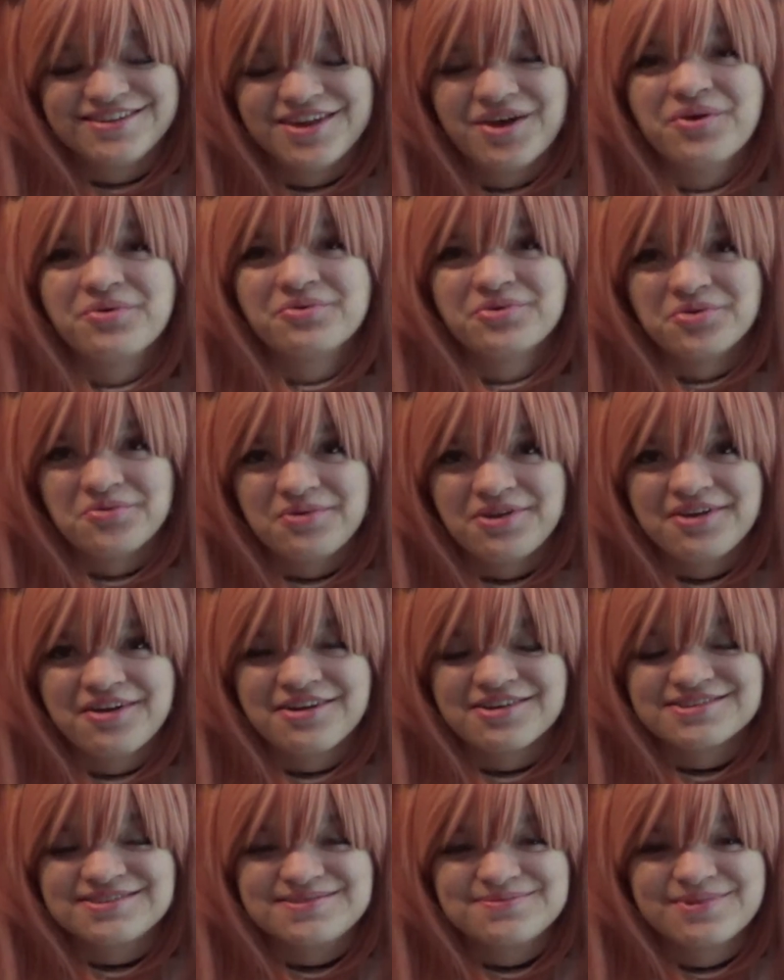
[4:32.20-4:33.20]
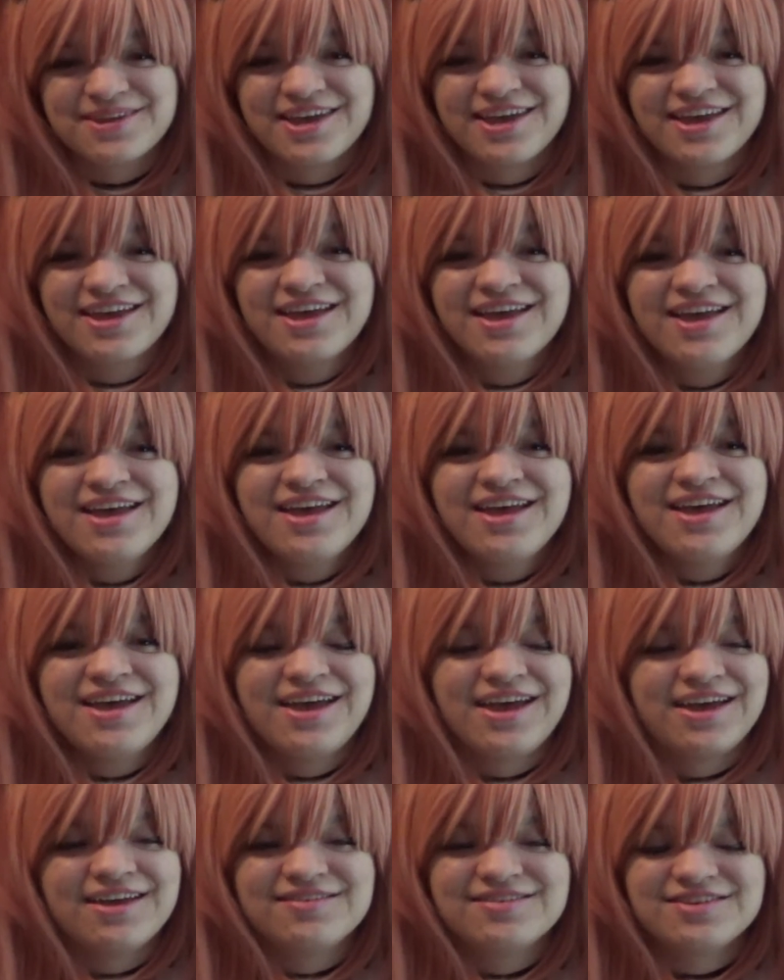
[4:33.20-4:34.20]
a Ruby cosplay,
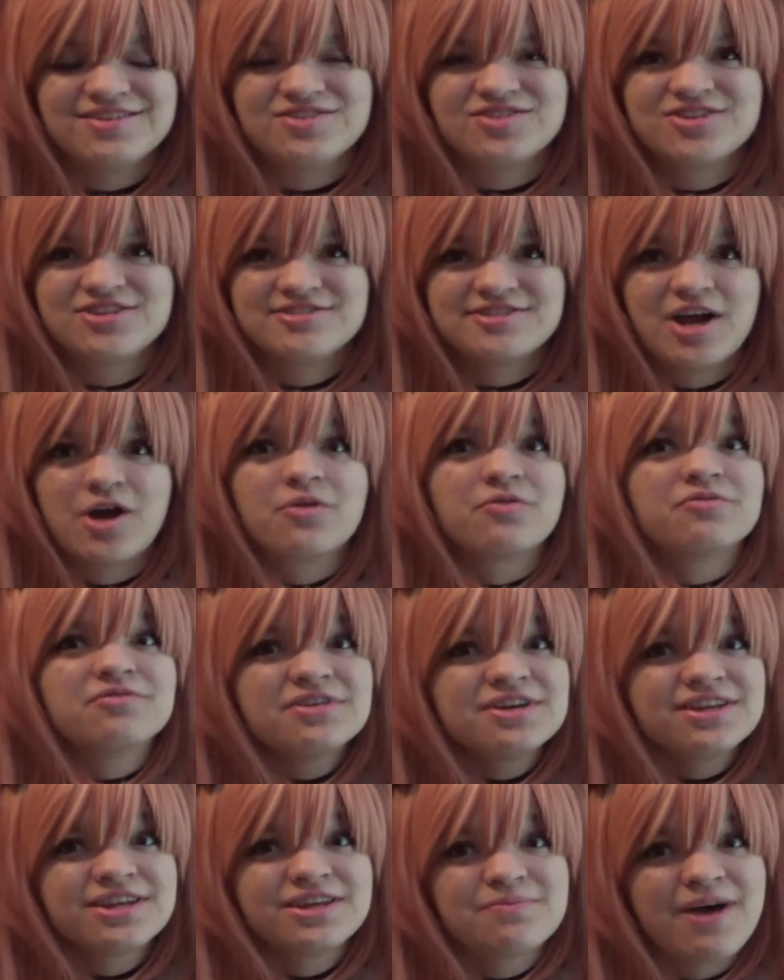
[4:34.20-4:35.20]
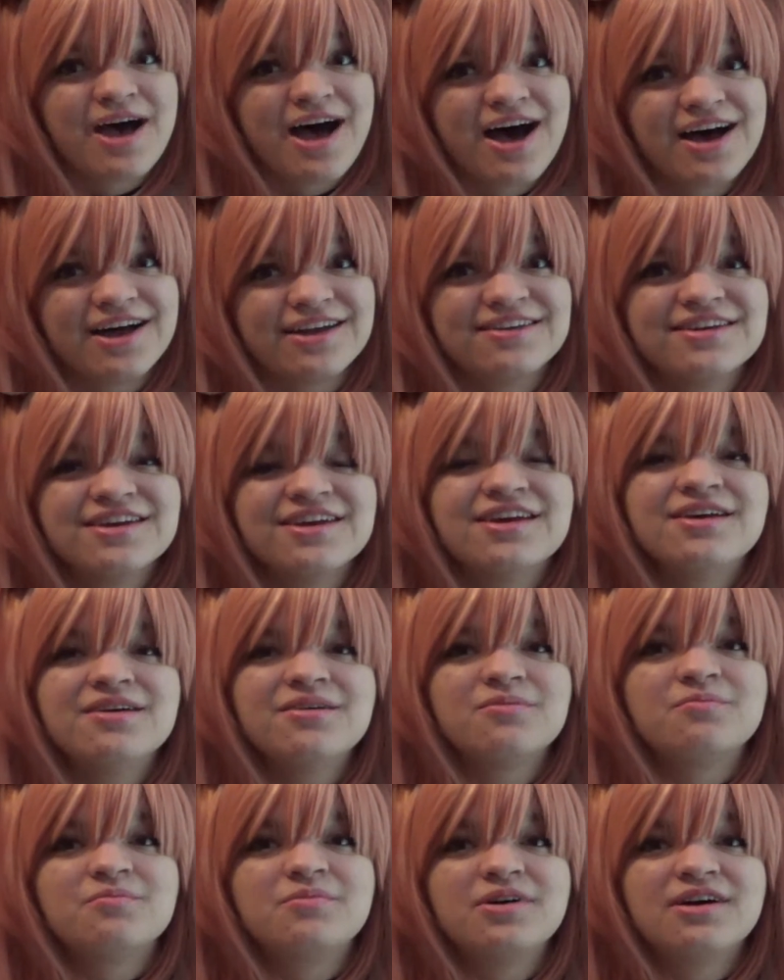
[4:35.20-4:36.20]
and it turned out really bad,
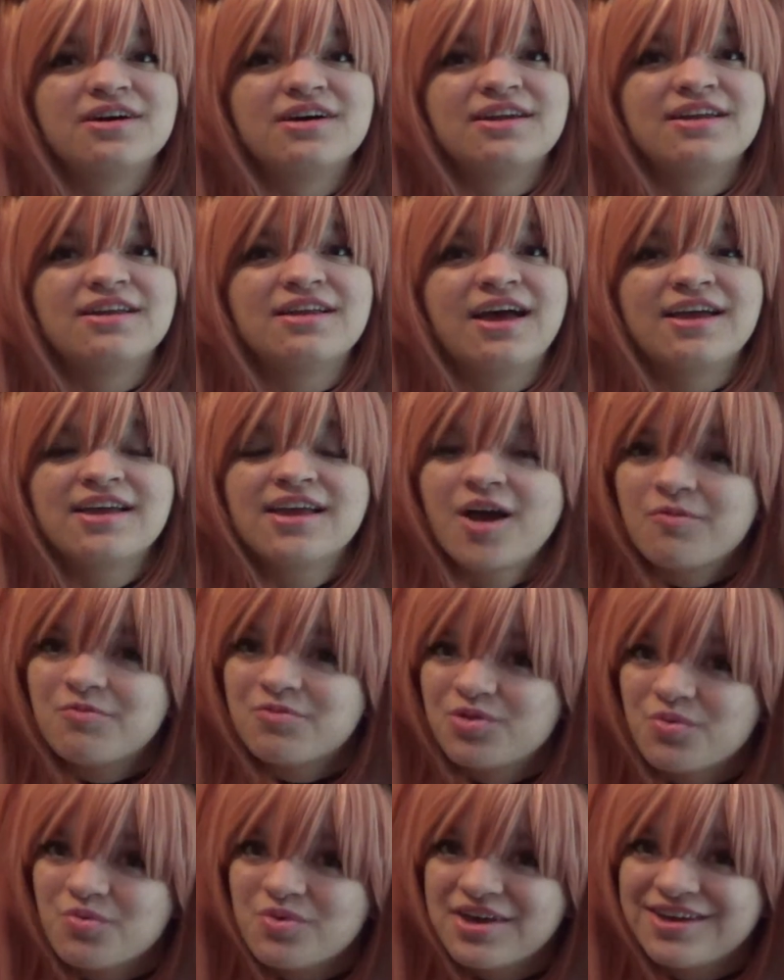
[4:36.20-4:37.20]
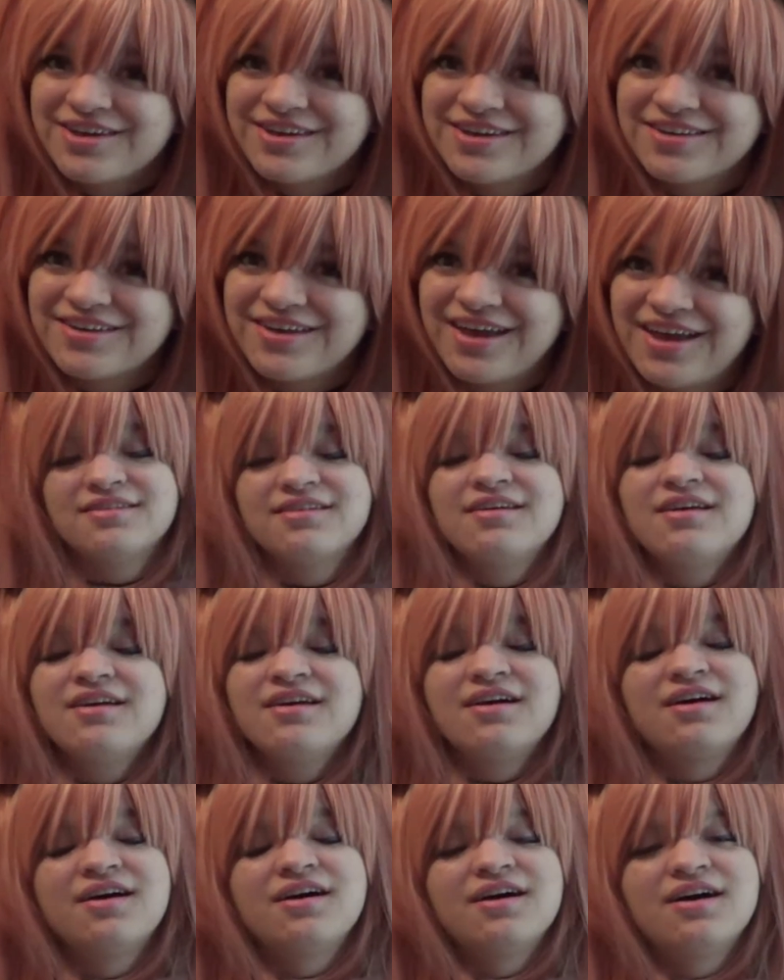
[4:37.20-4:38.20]
but I kept the wig and
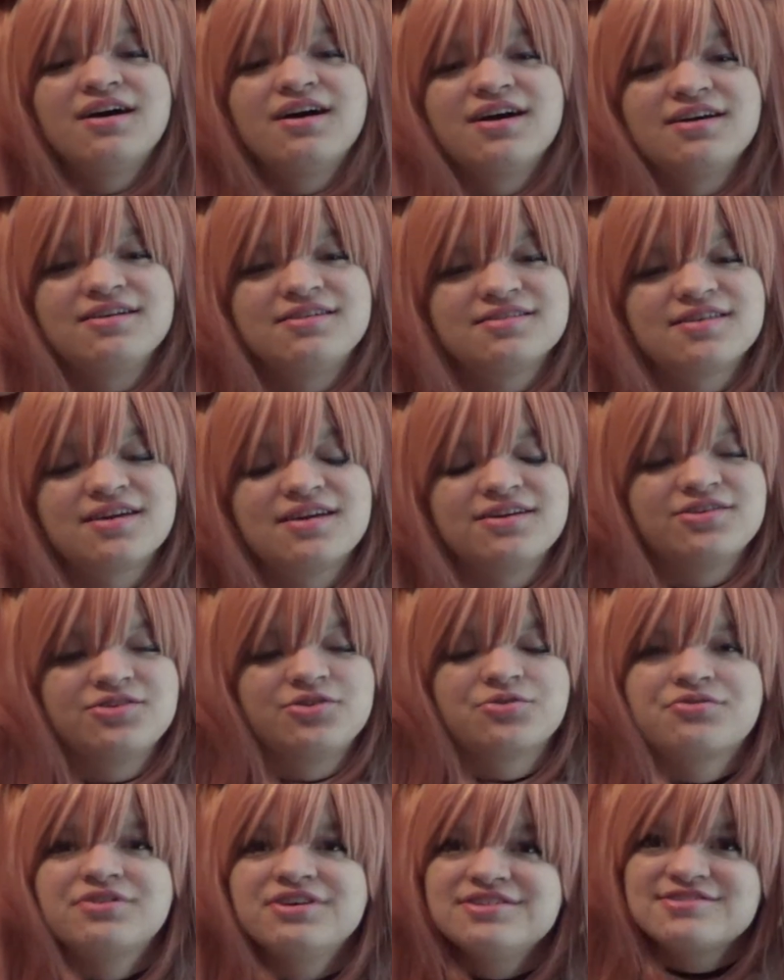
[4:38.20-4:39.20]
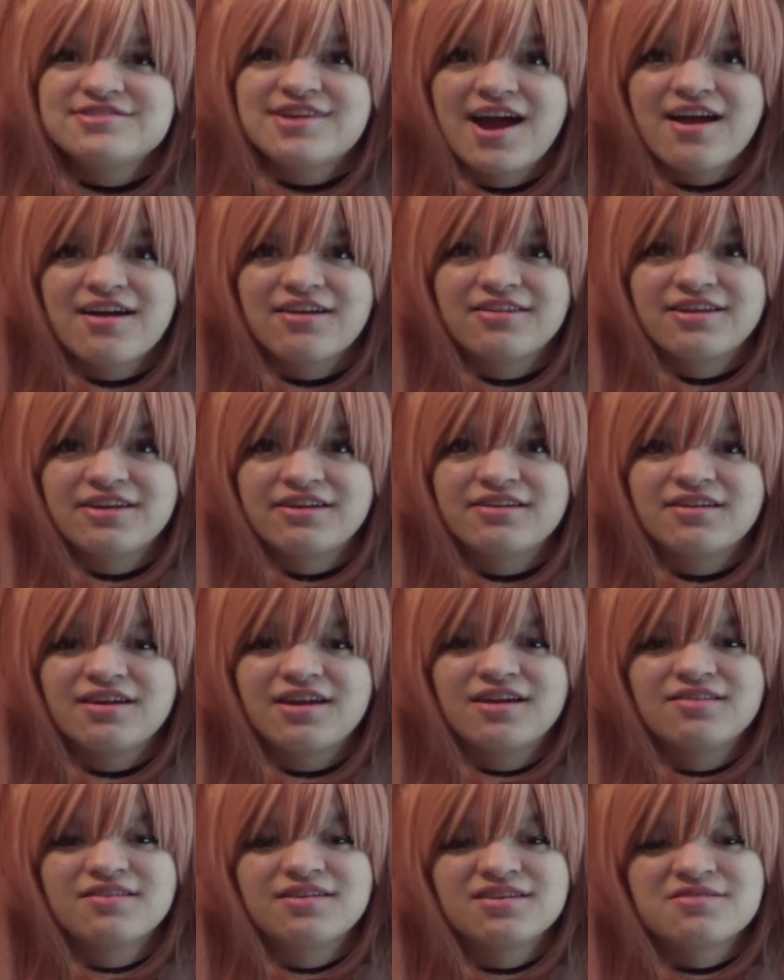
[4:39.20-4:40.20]
I decided to restyle it,
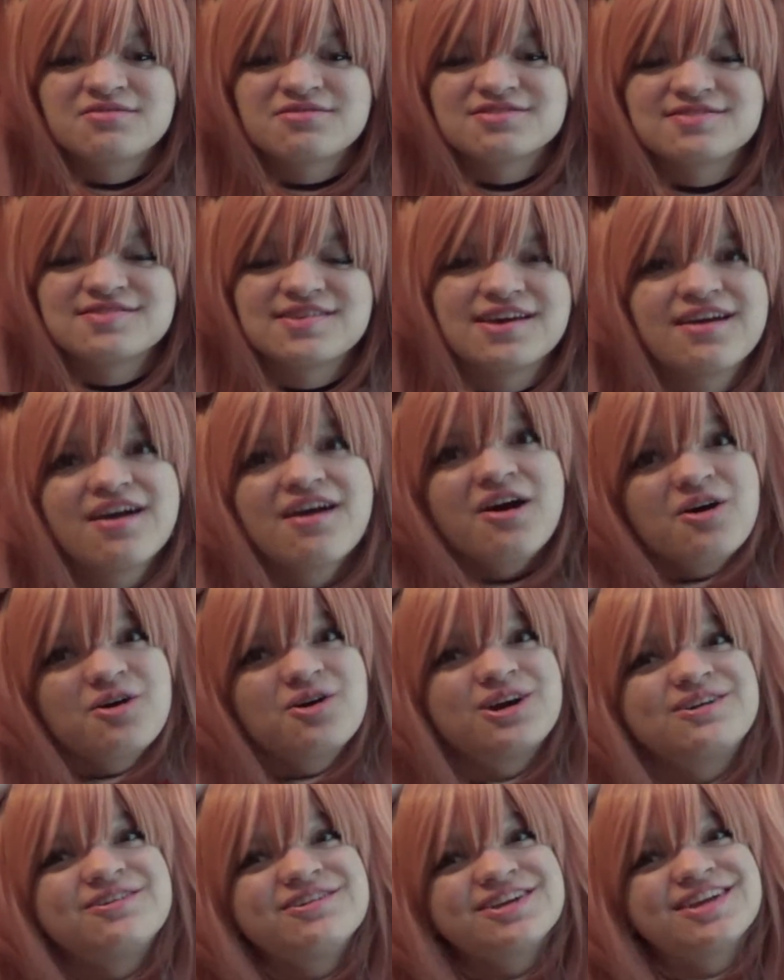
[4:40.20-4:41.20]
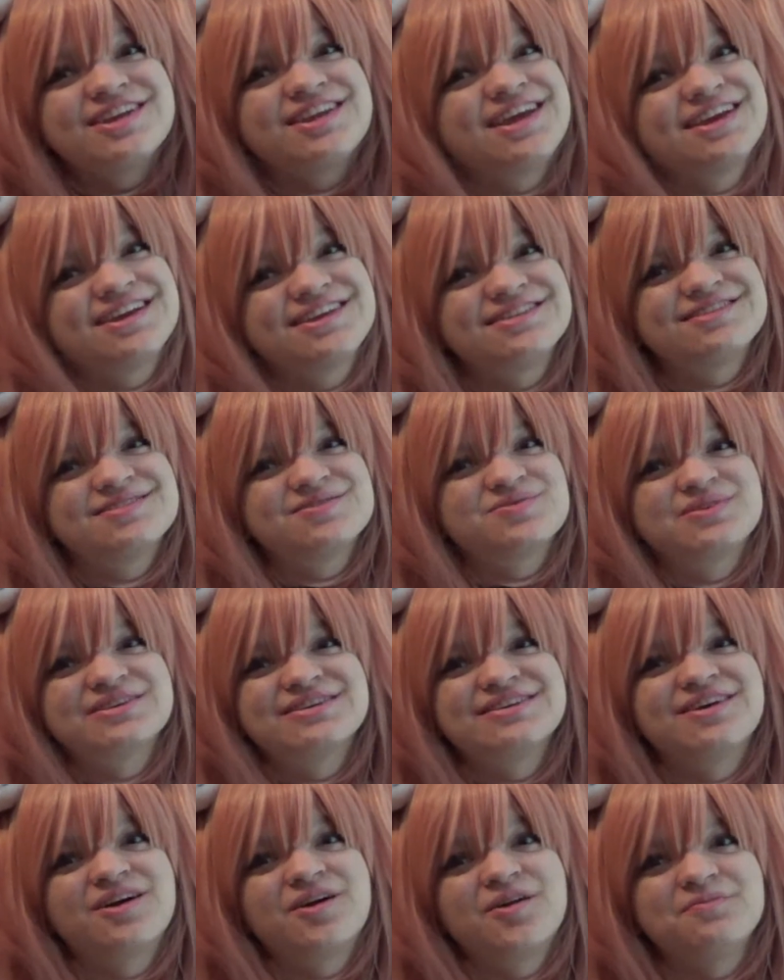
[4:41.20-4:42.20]
and then I was like, oh, I really like this
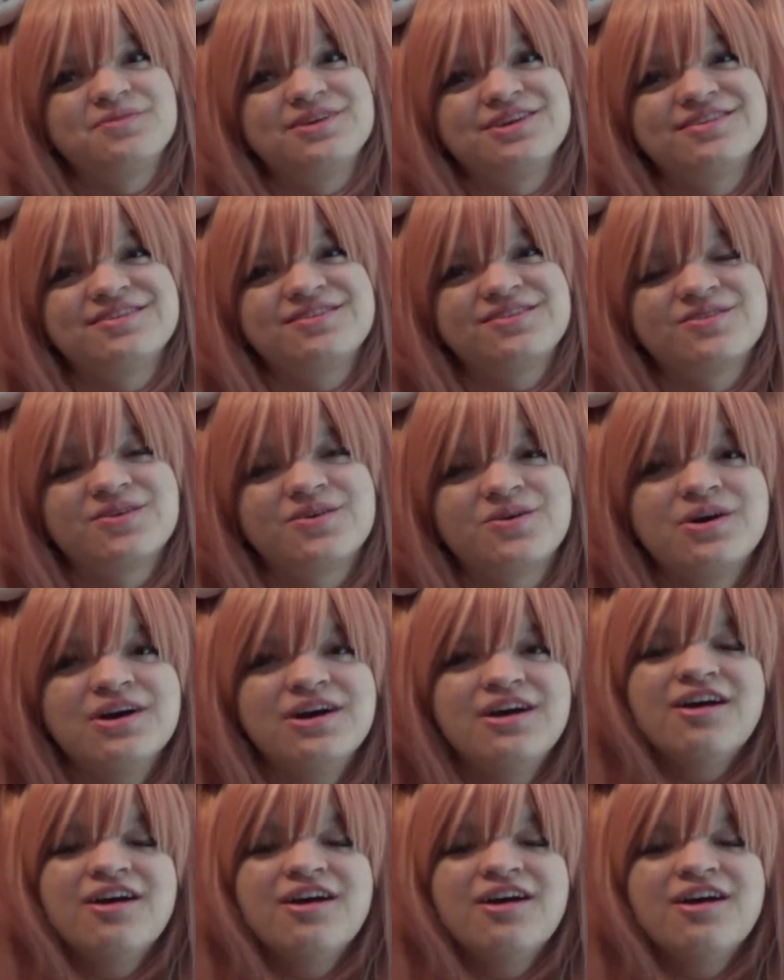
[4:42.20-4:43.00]
wig on me, so